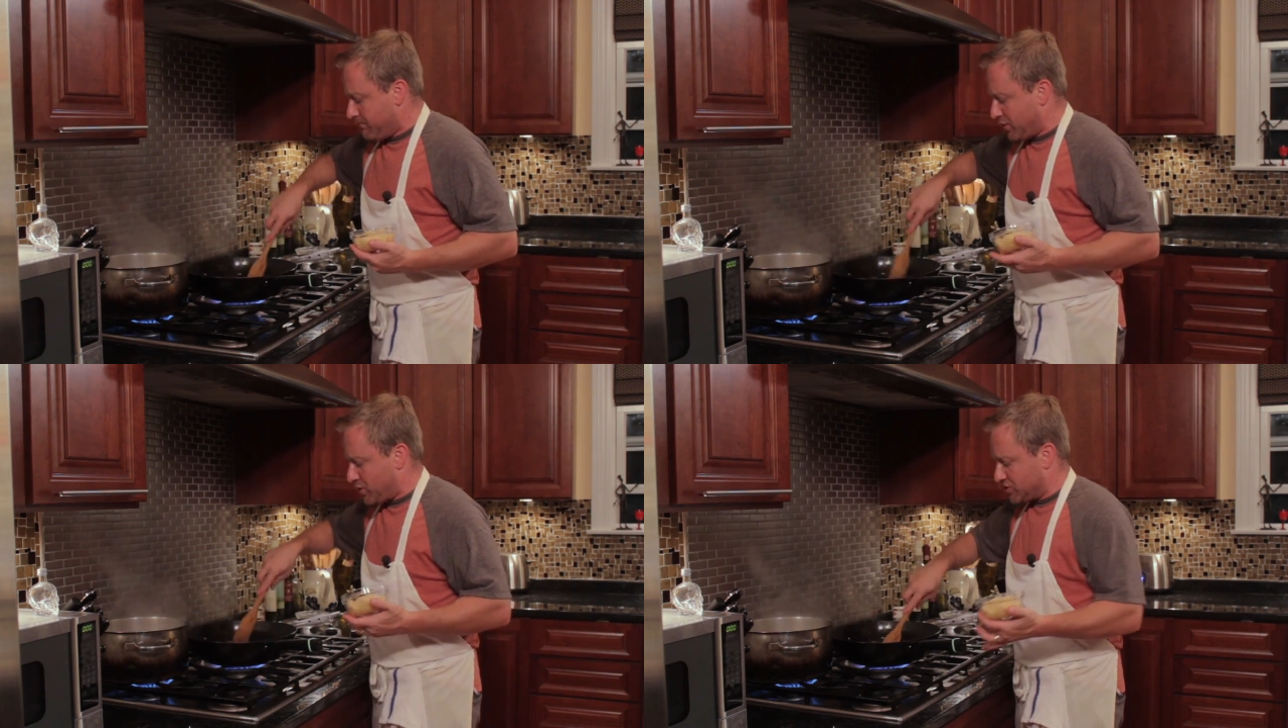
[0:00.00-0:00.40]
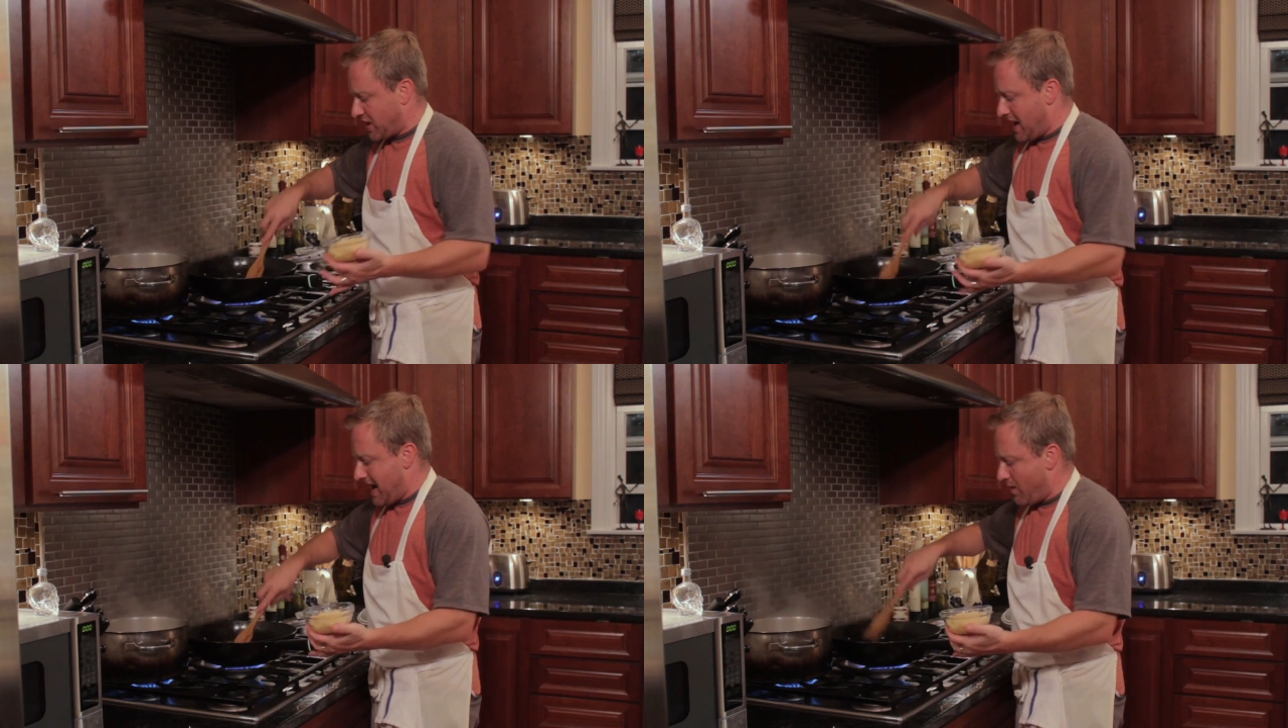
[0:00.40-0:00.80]
because
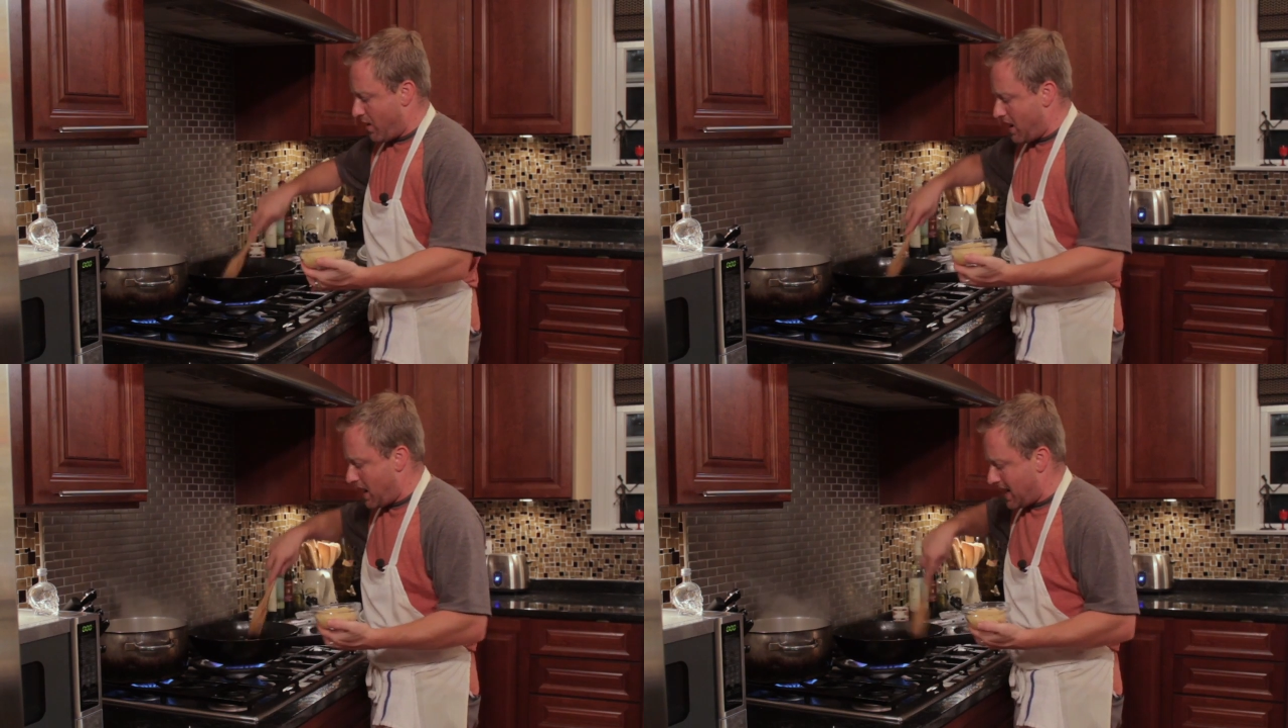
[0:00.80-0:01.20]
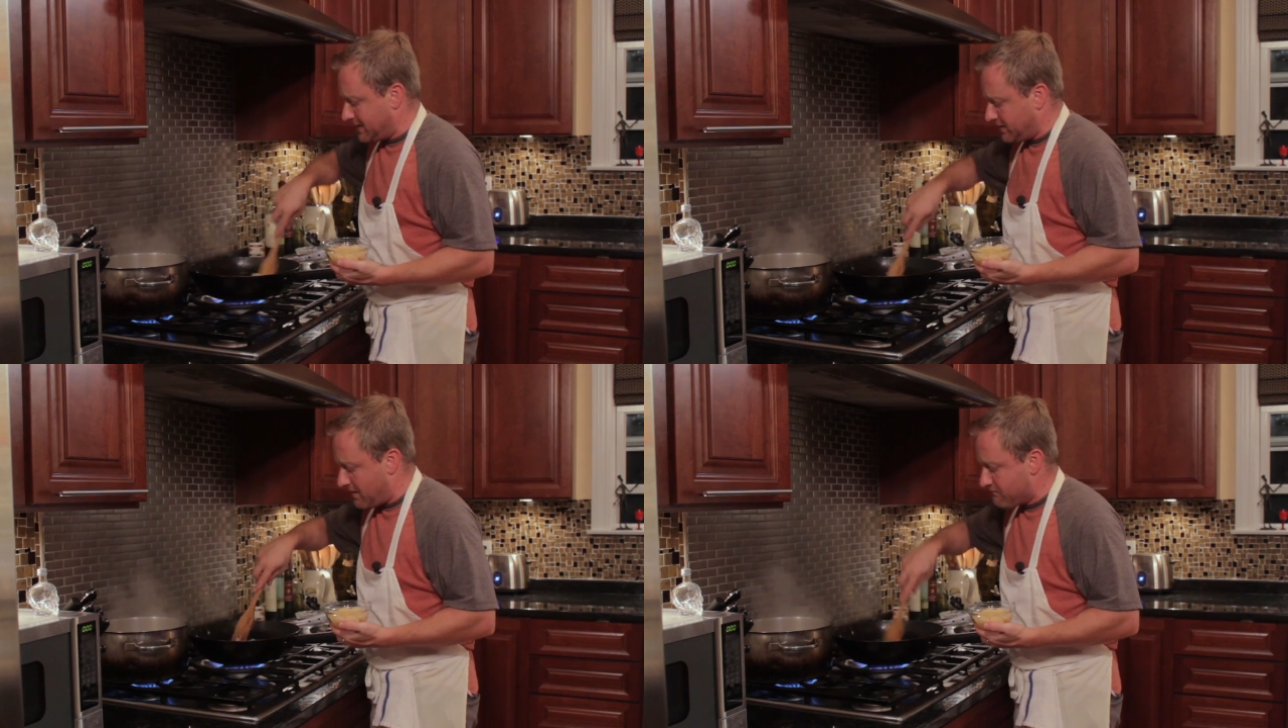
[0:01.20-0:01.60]

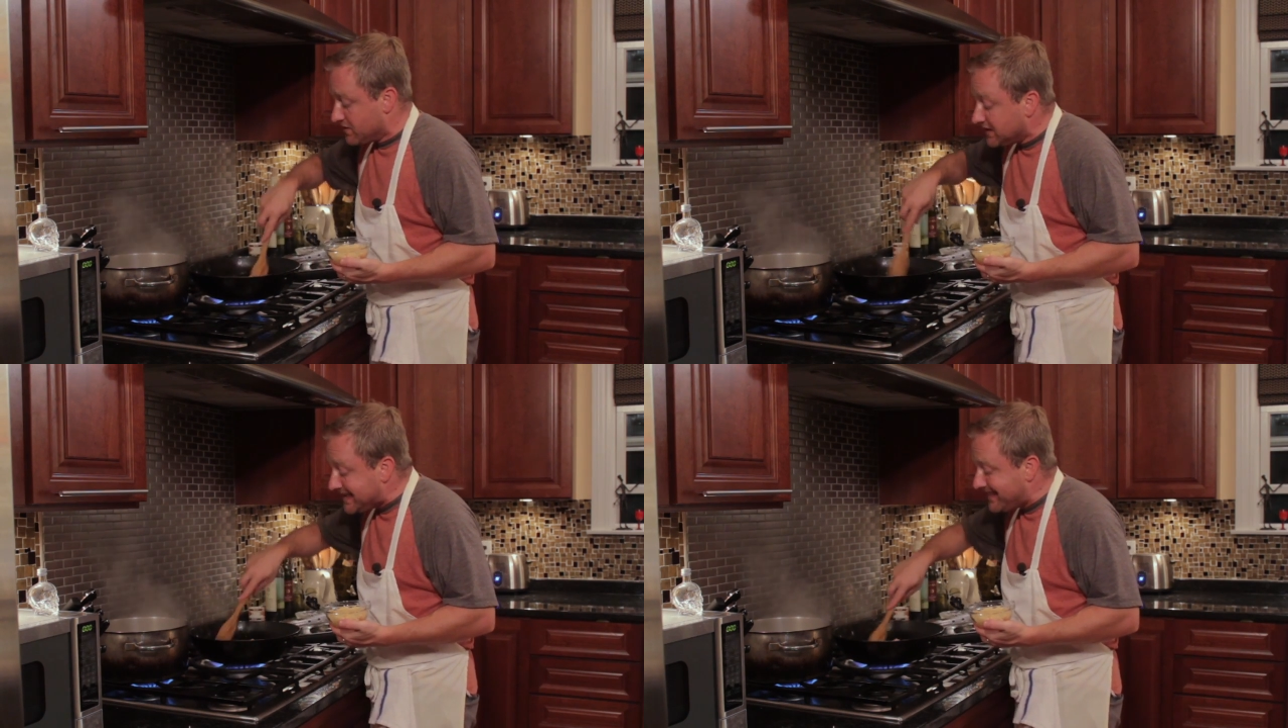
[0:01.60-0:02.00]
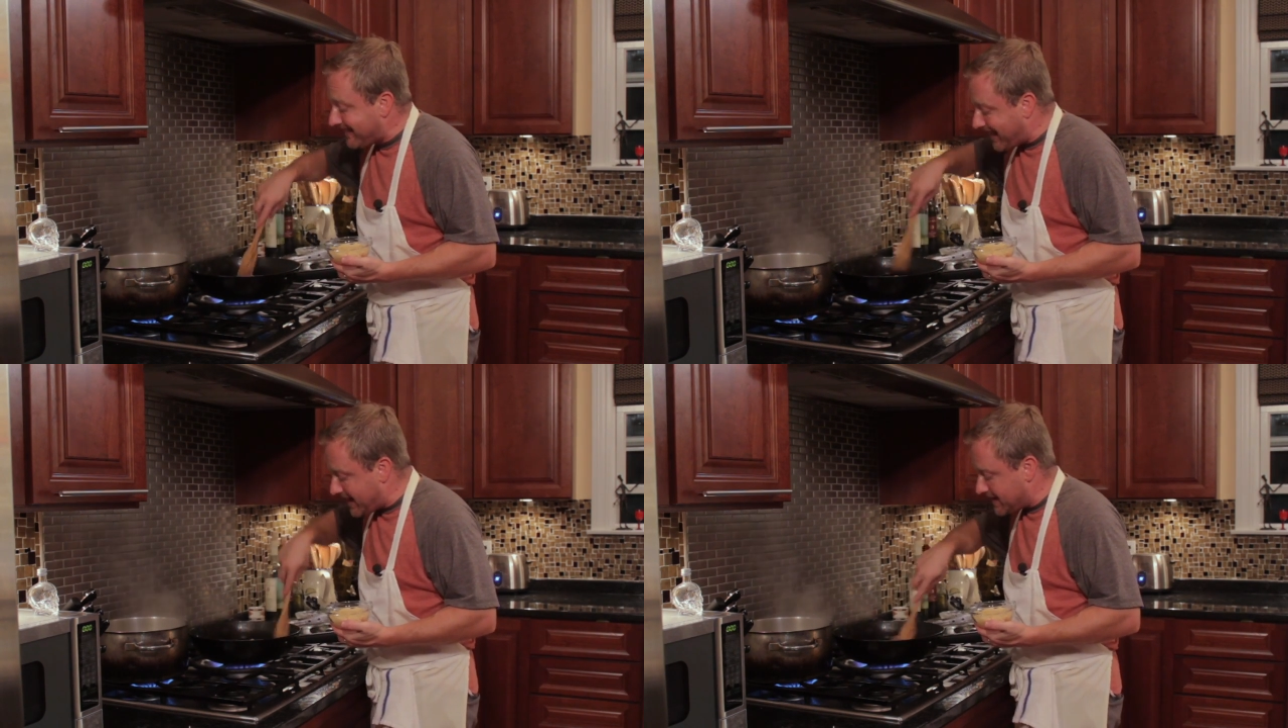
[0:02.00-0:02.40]
I really
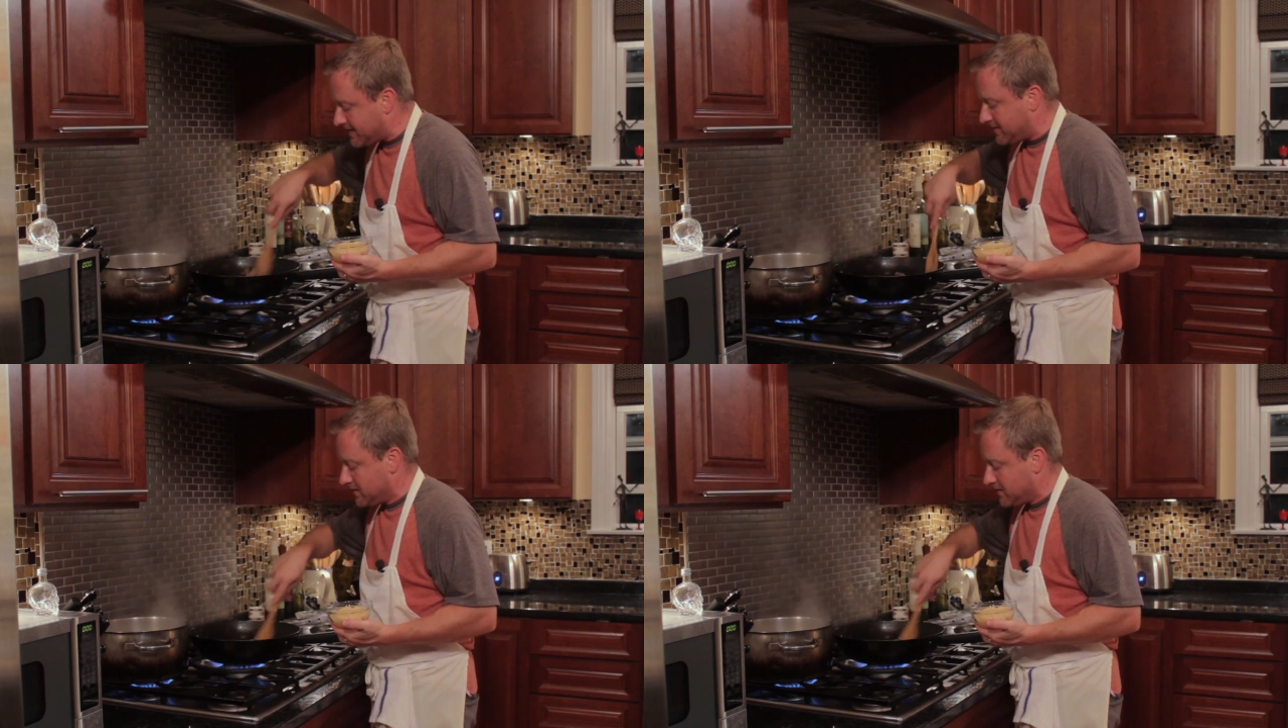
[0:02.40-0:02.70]
like